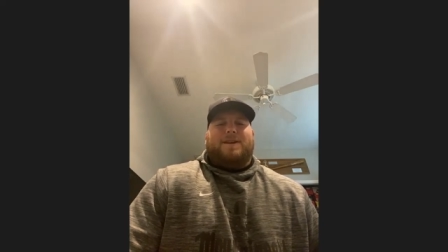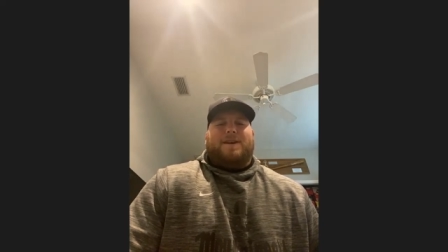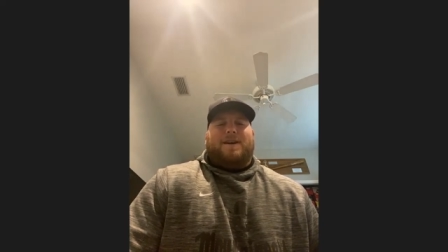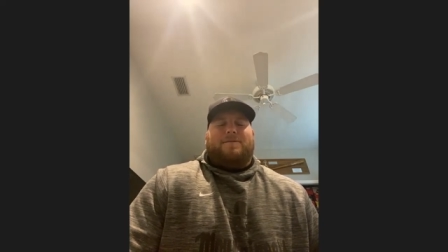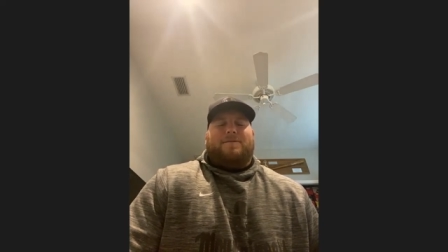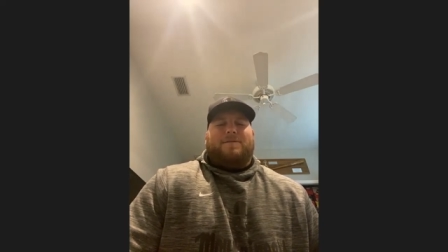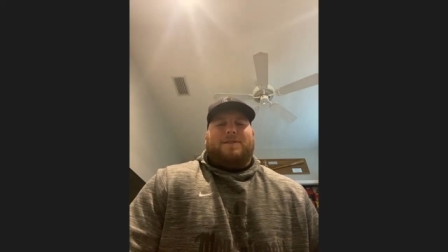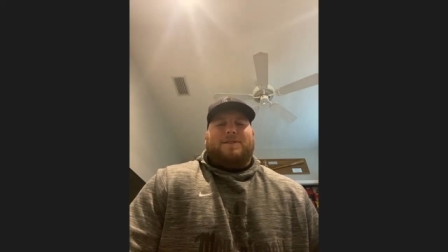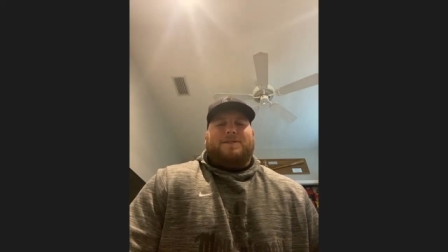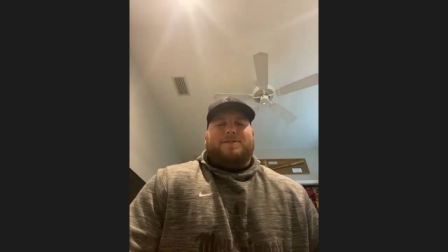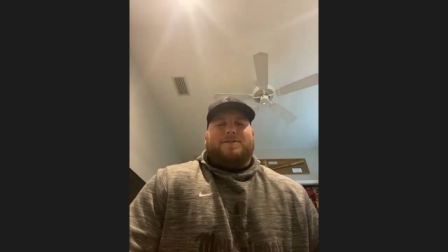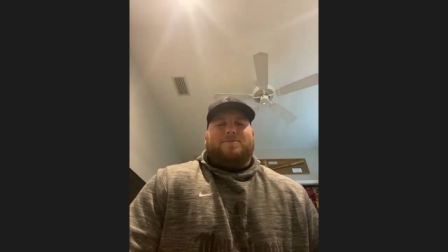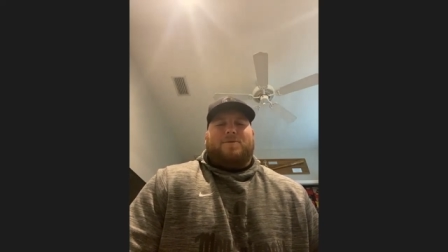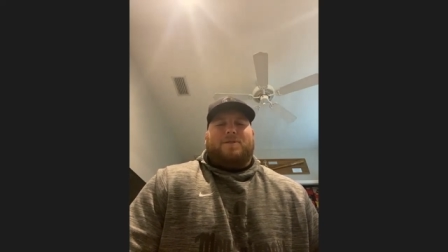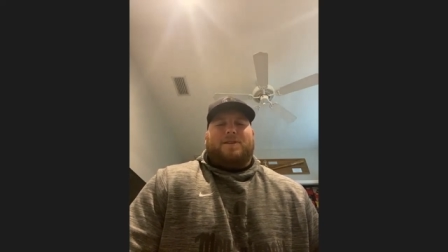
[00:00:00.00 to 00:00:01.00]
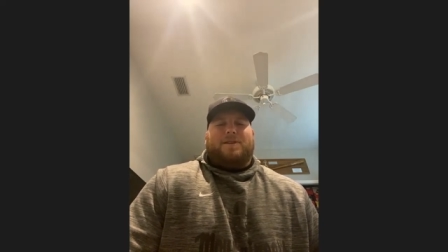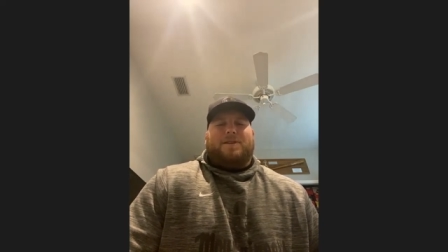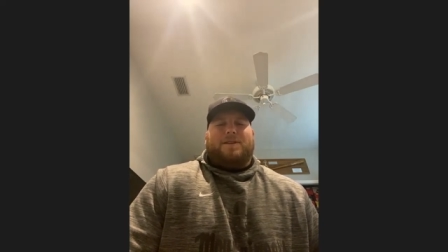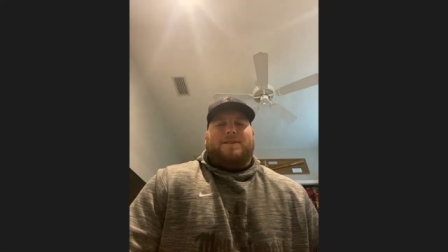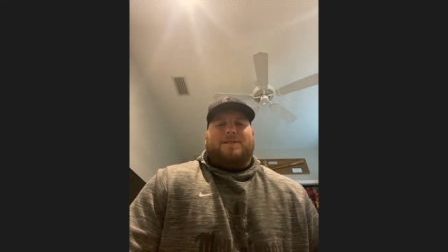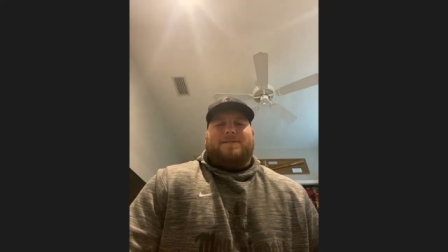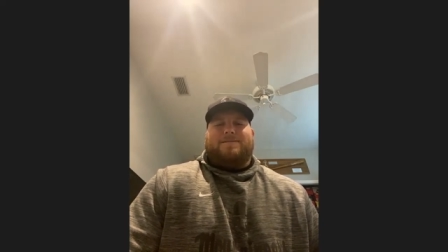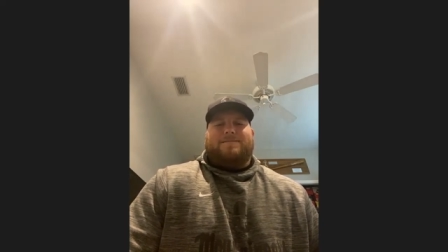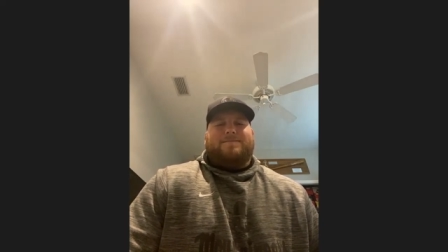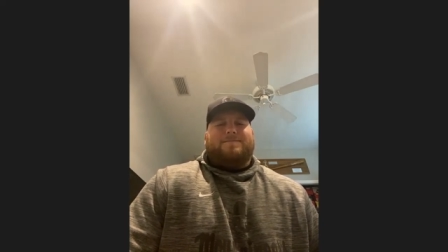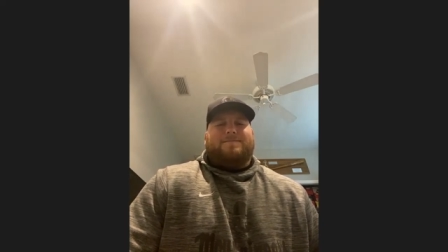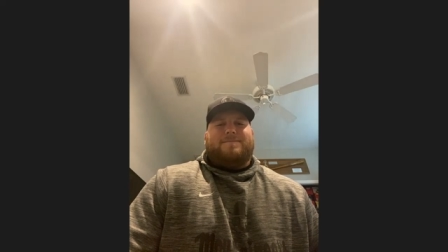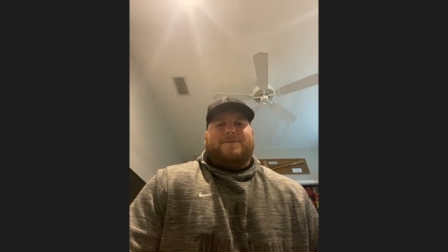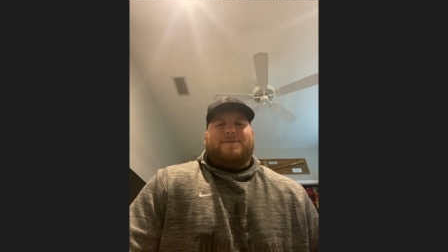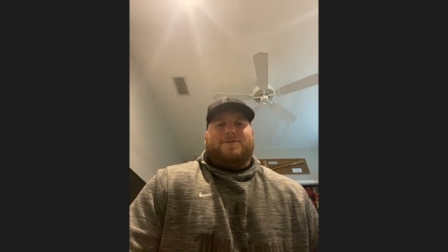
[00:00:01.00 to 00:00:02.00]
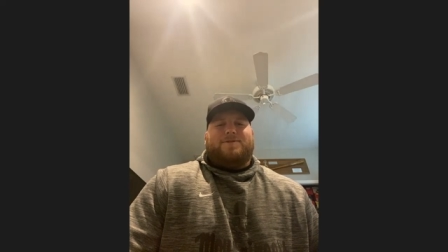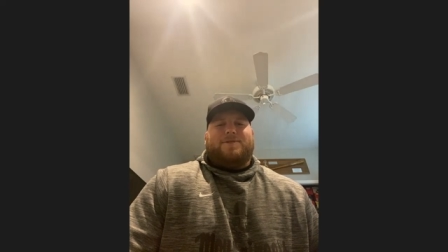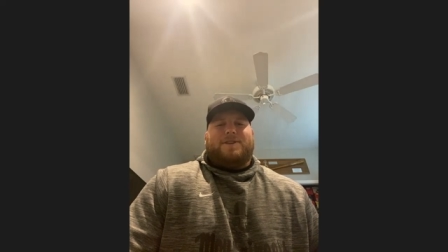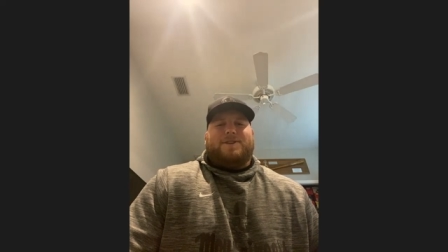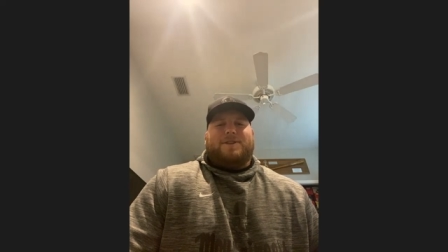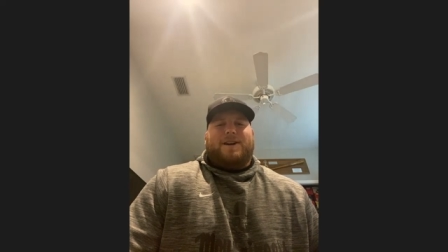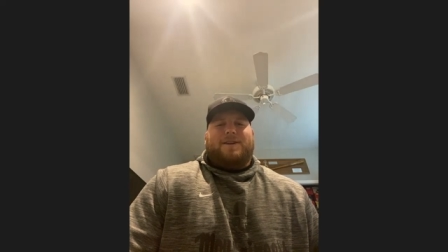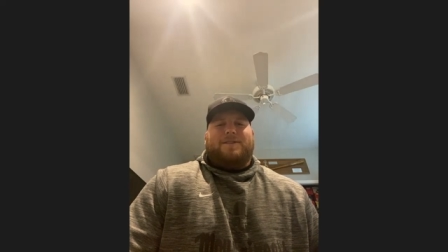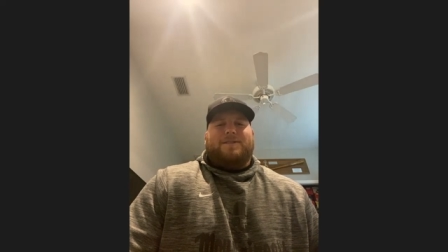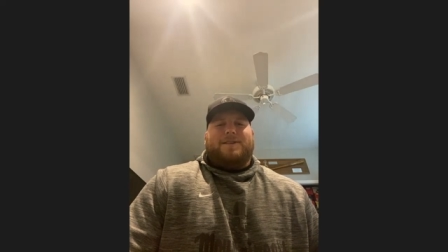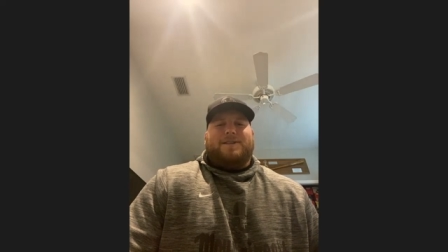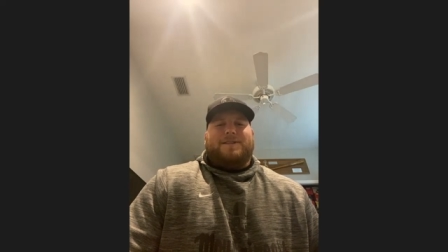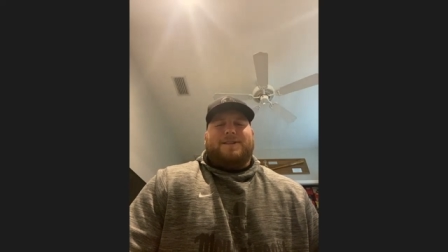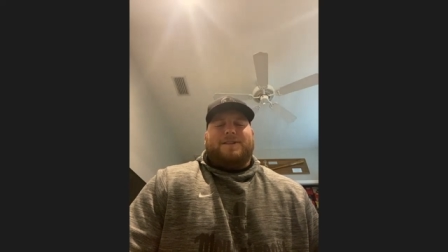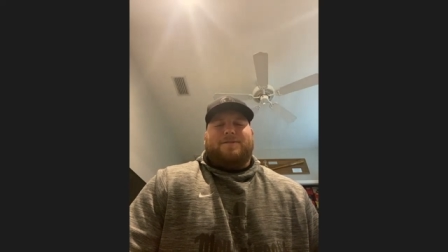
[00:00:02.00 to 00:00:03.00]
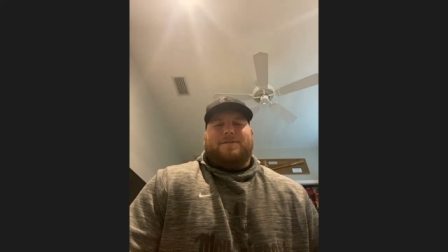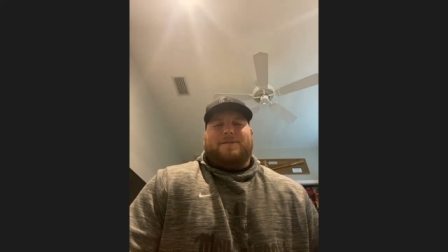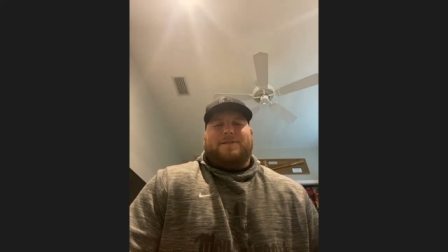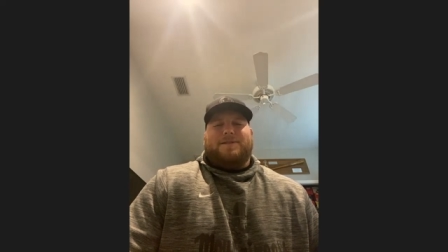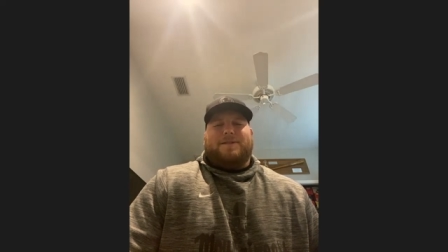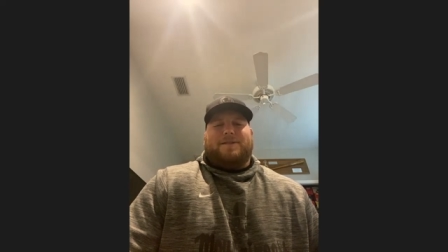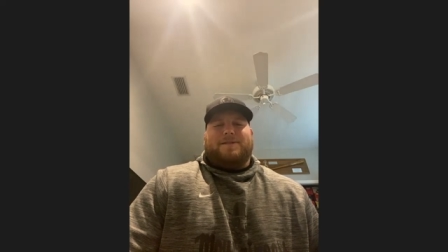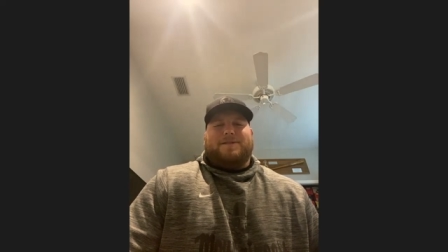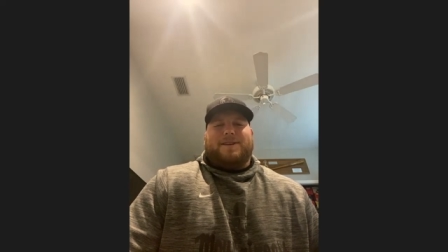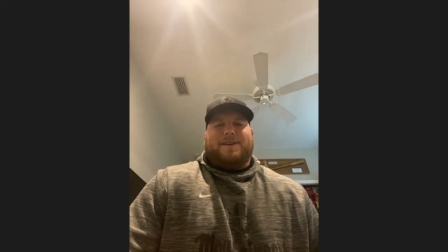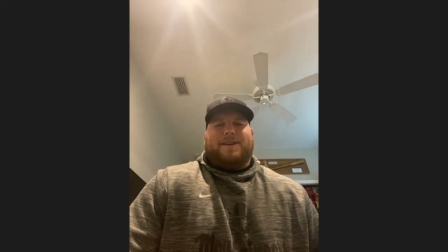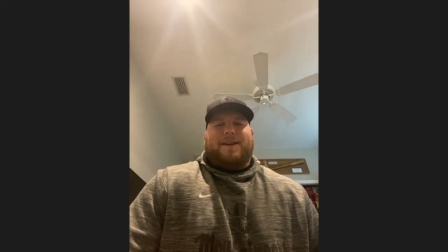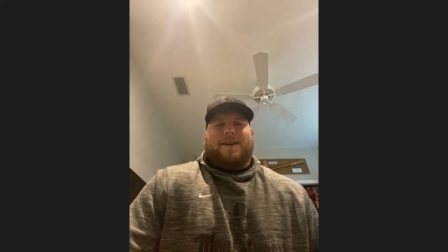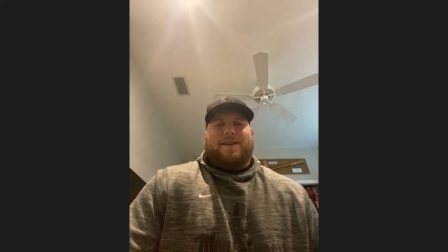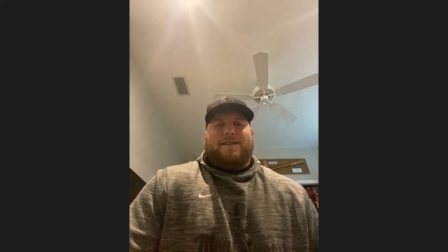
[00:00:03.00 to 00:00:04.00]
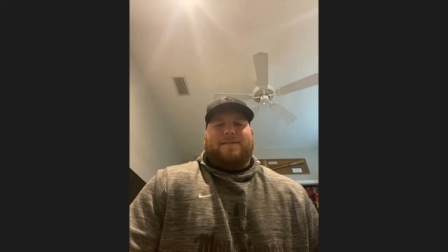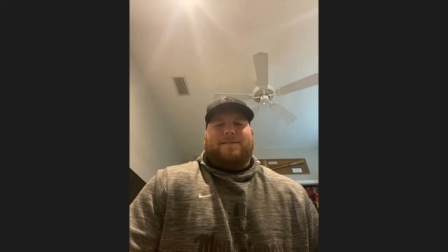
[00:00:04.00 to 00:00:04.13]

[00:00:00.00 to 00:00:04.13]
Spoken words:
and really just wanted to stretch it out and continue it as long as I can.